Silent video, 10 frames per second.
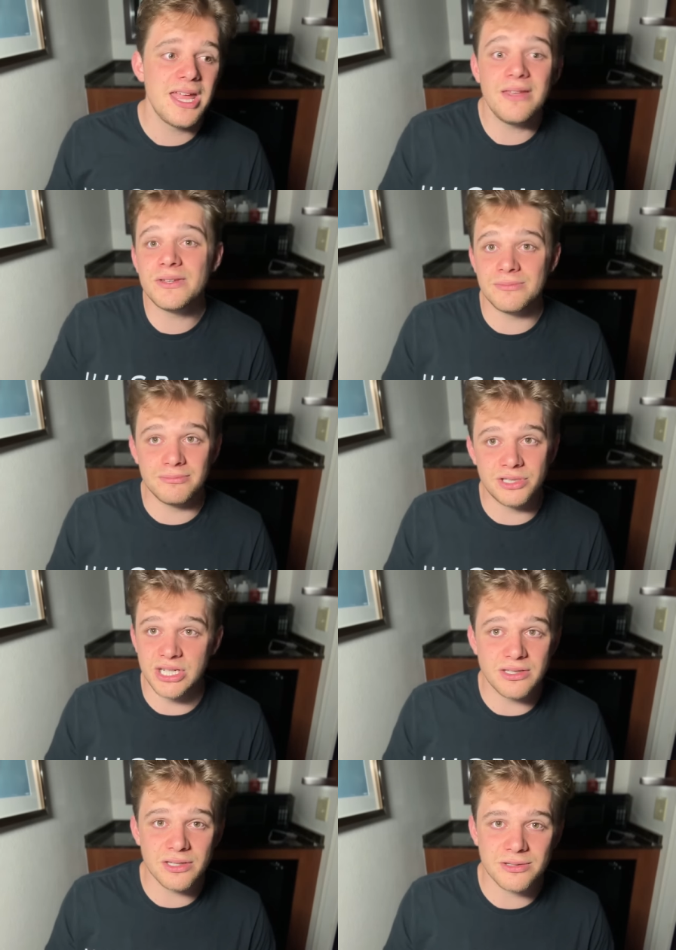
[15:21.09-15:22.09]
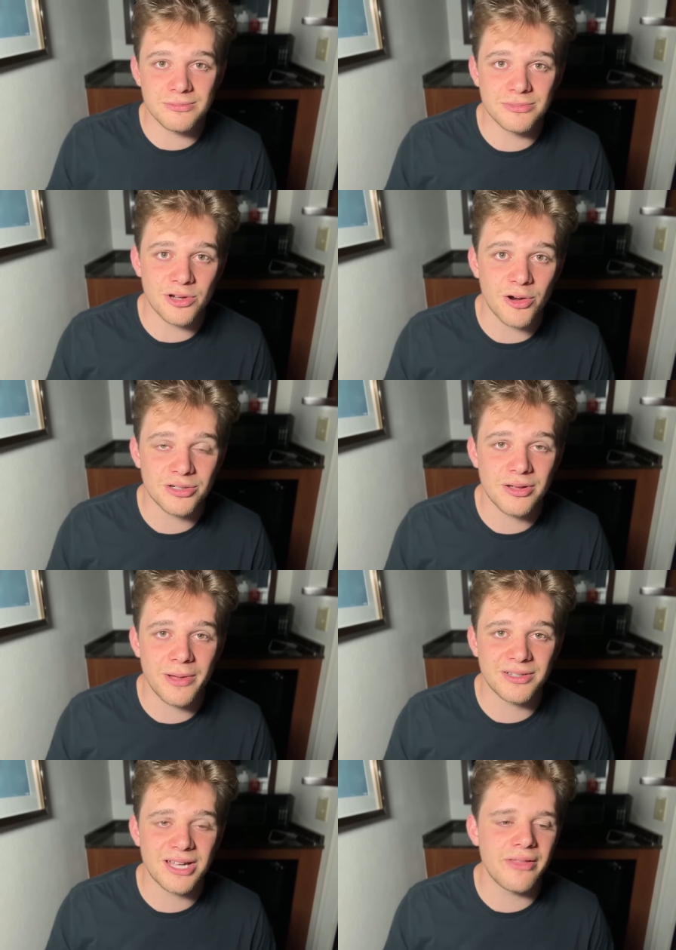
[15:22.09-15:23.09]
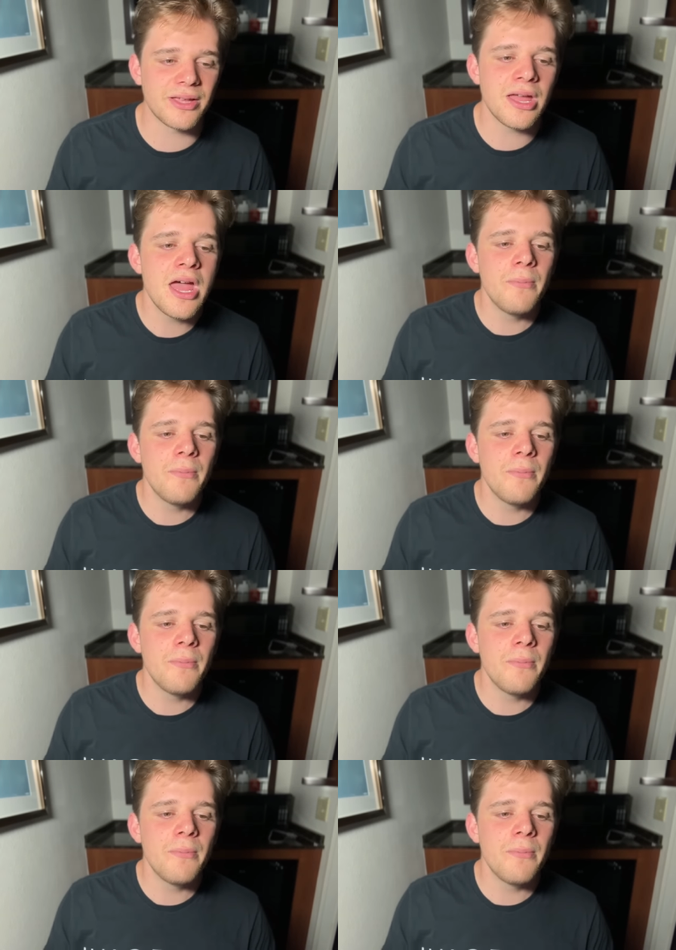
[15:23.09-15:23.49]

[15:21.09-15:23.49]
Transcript: Even Jesus talked about tithing.